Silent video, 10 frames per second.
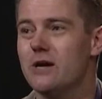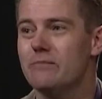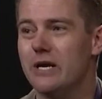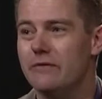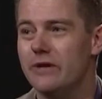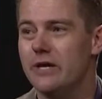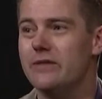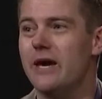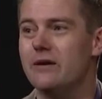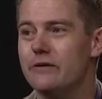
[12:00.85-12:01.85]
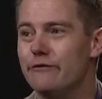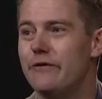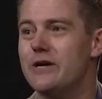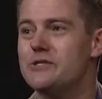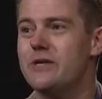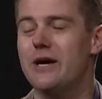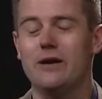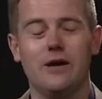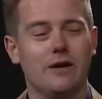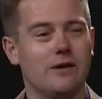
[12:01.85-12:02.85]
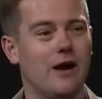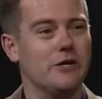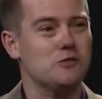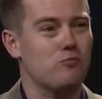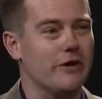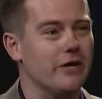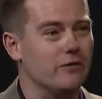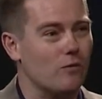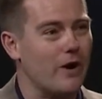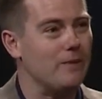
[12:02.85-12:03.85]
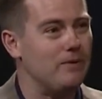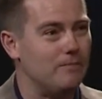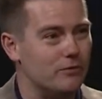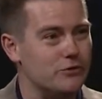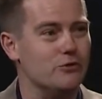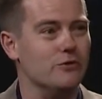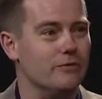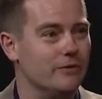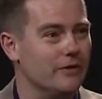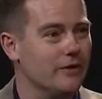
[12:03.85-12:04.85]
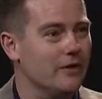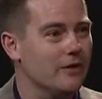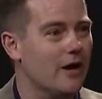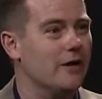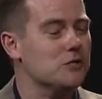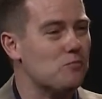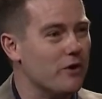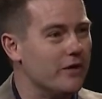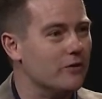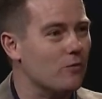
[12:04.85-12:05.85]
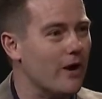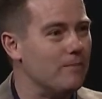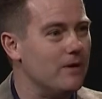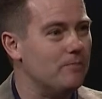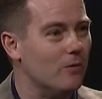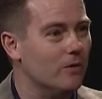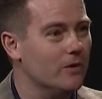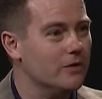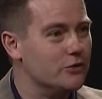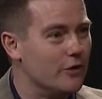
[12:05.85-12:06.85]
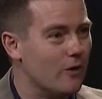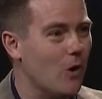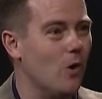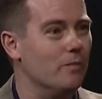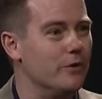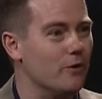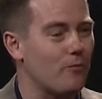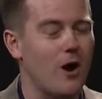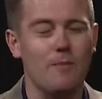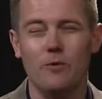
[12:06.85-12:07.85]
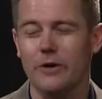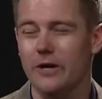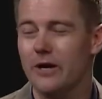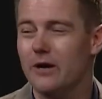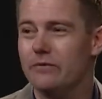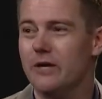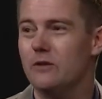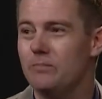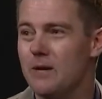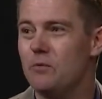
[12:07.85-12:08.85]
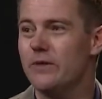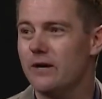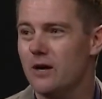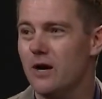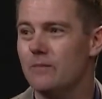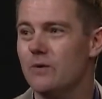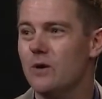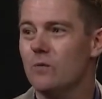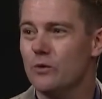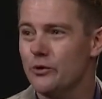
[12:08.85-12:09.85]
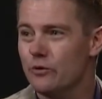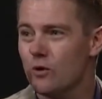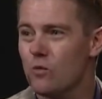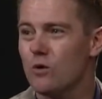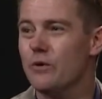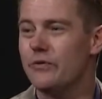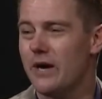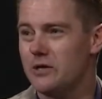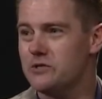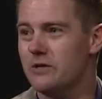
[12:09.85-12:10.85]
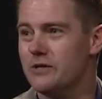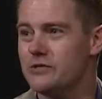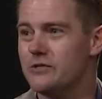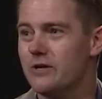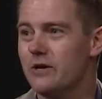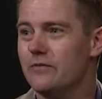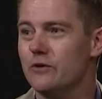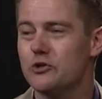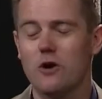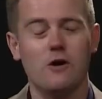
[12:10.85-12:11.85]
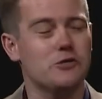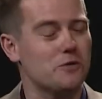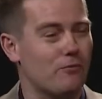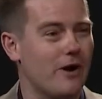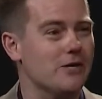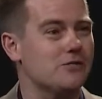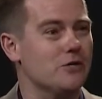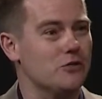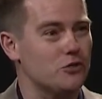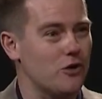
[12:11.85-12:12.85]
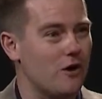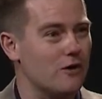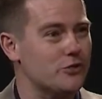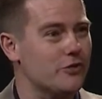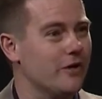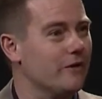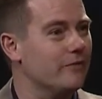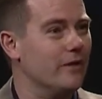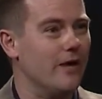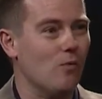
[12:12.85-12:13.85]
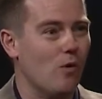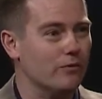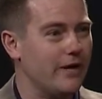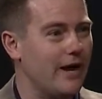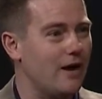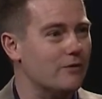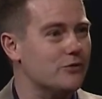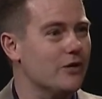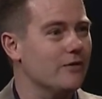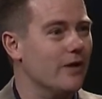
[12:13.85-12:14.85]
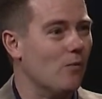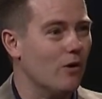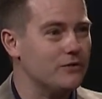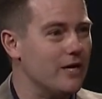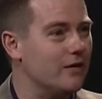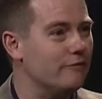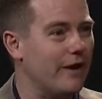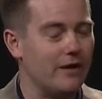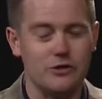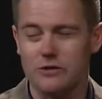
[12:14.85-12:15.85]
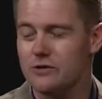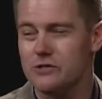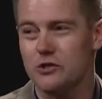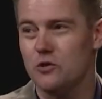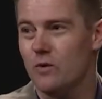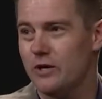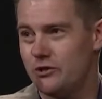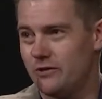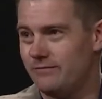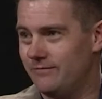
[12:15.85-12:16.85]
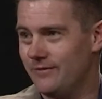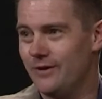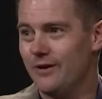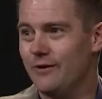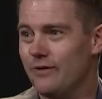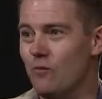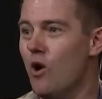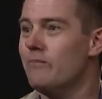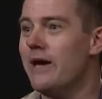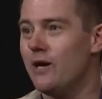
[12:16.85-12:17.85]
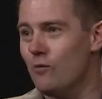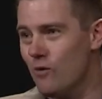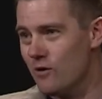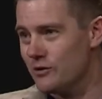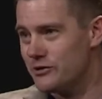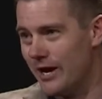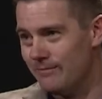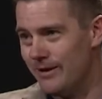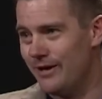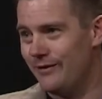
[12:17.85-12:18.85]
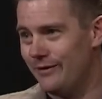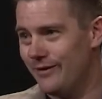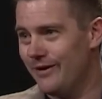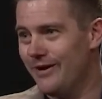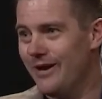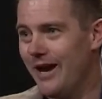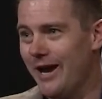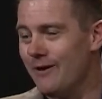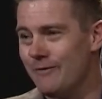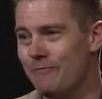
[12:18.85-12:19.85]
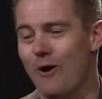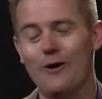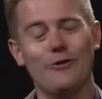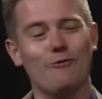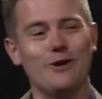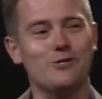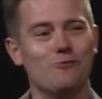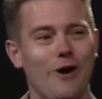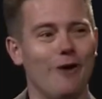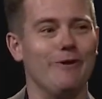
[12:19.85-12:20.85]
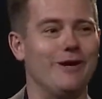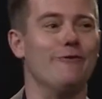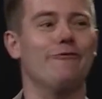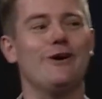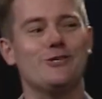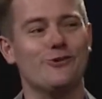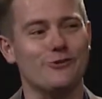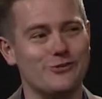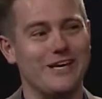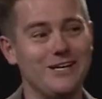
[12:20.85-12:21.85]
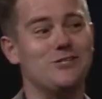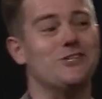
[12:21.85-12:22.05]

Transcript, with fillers: But even in that, confess that God is bringing the right people to you. God is bringing the right people to your home and your property. That the people that come will do their work with excellence. They'll charge the price they should charge. They, they won't gouge. They won't take advantage of the situation. They won't make it worse. Amen. And part of the reason why we confess those things